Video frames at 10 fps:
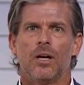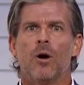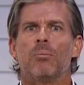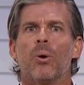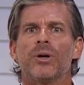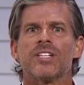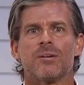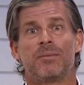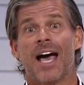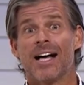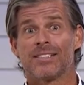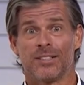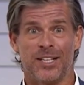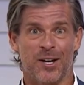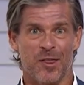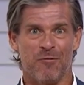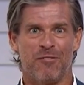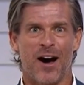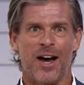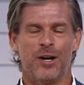Pouring some gasoline on the
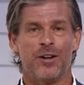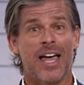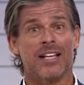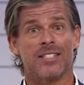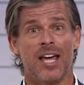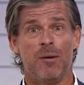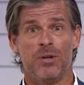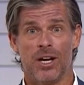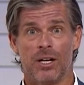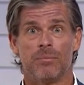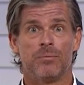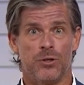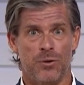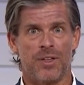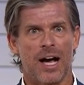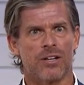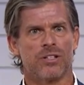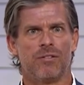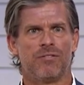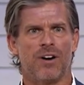fire, in that same year,
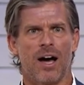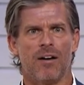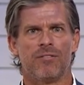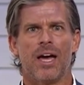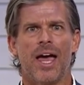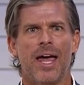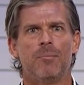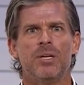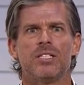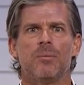2005, ABC